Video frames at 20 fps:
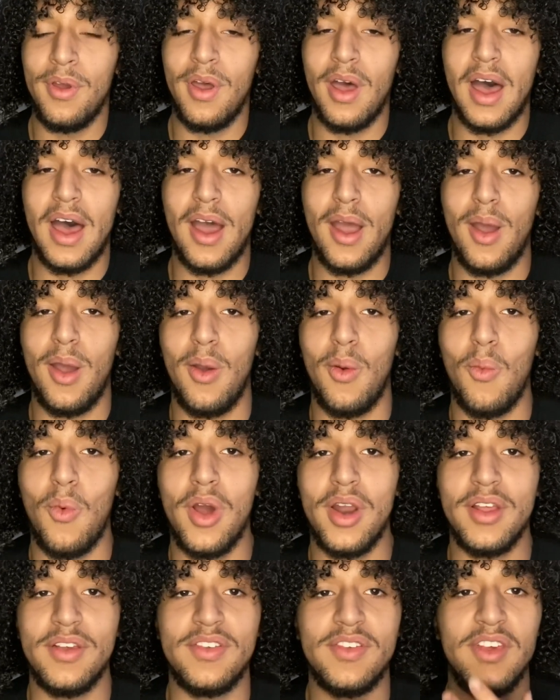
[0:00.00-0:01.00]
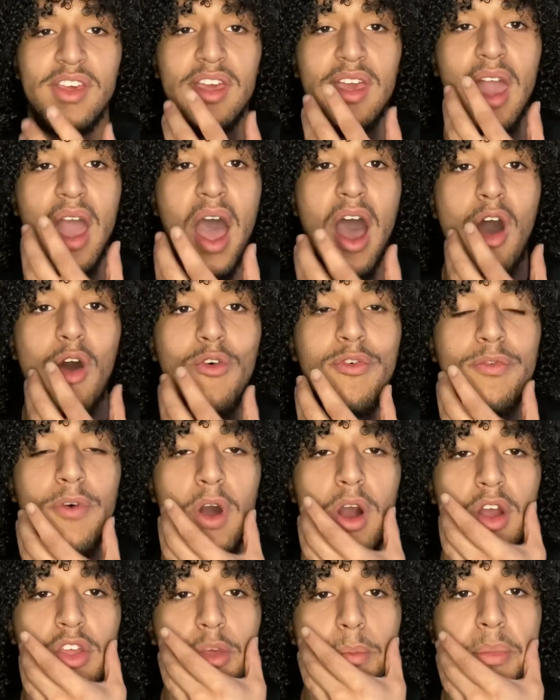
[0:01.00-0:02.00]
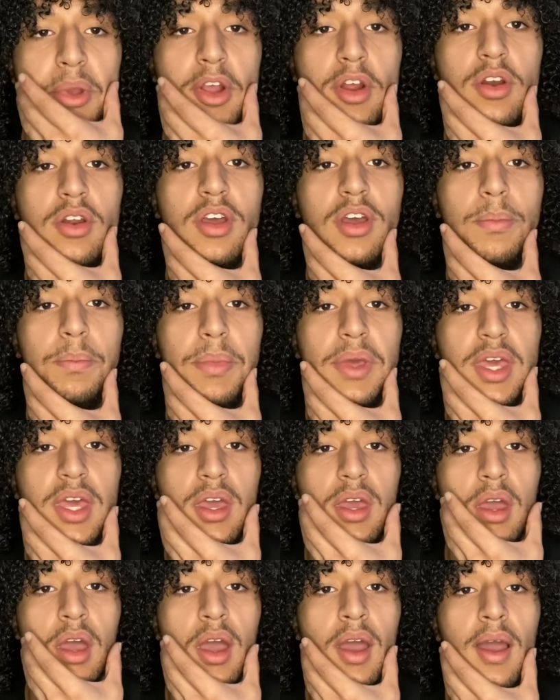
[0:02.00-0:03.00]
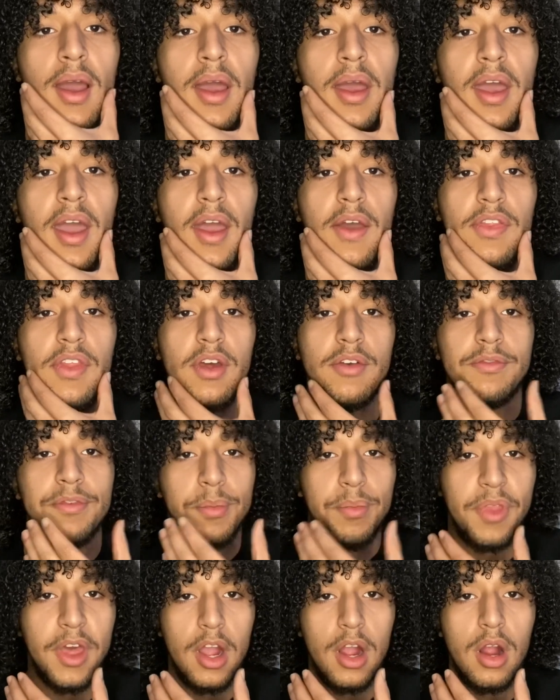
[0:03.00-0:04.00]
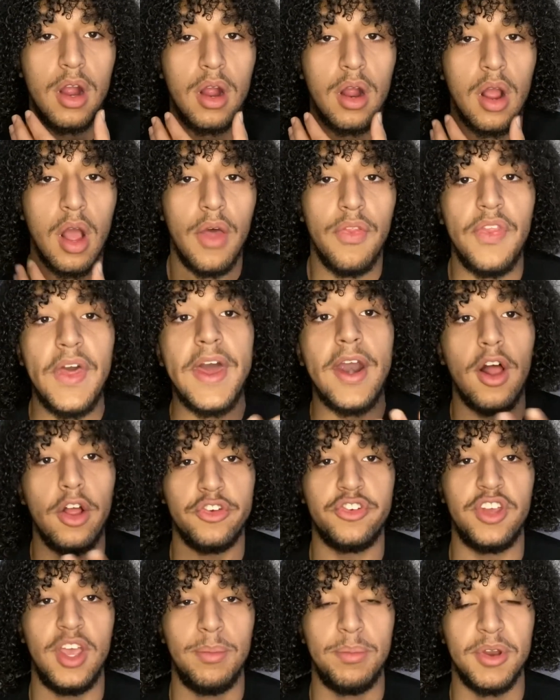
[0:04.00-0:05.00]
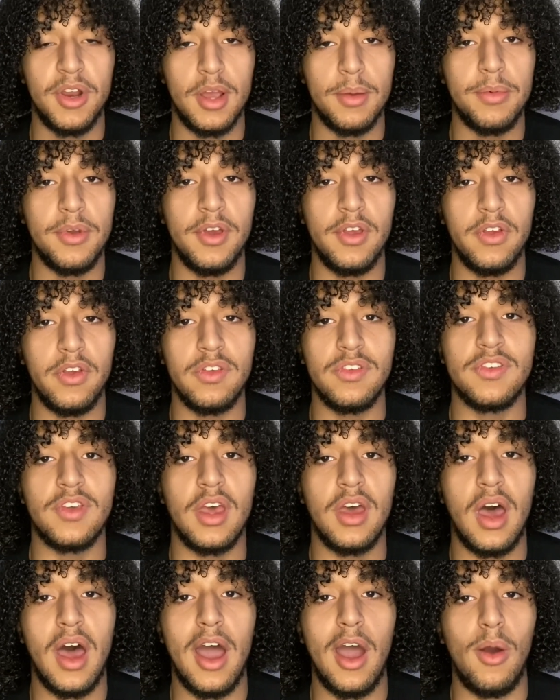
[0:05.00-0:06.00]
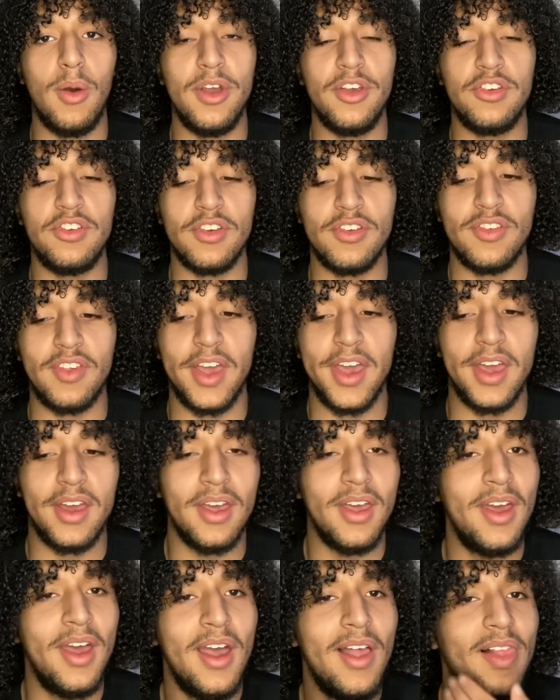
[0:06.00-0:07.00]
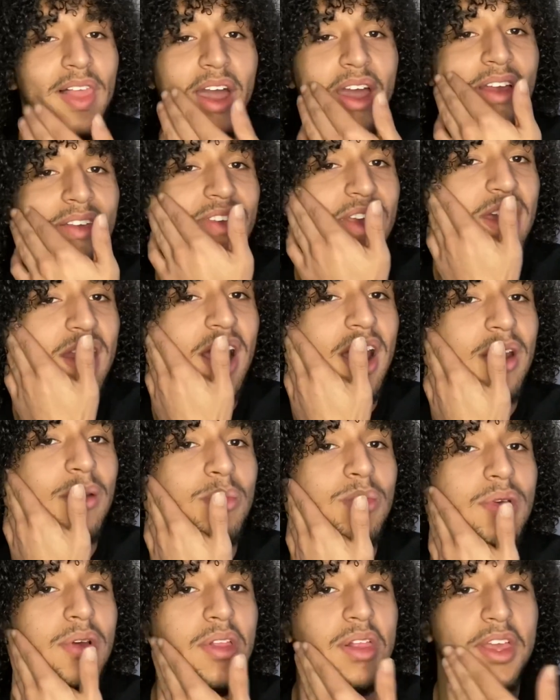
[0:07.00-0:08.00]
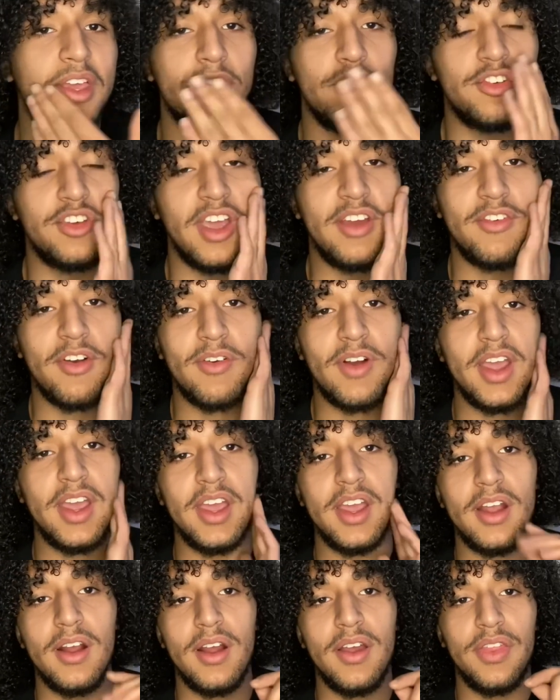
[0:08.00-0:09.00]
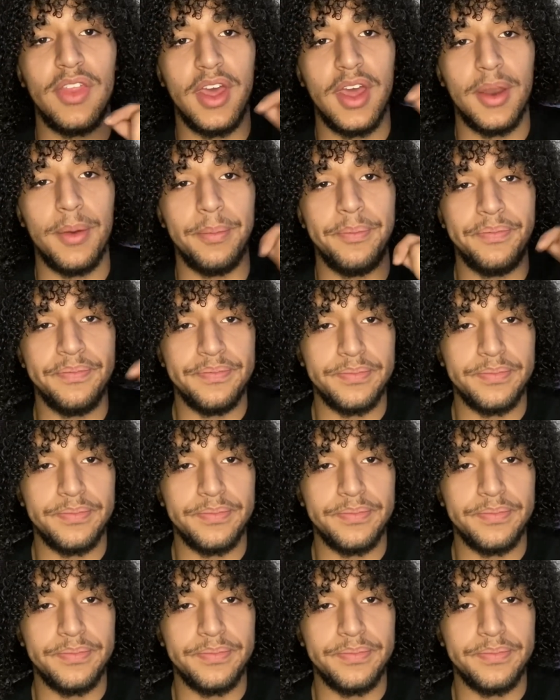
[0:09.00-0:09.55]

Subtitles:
I want to see how far the beard could be. And then from there, then I'll shape it up. Because I always just like I said, I'd clean shave it right here and then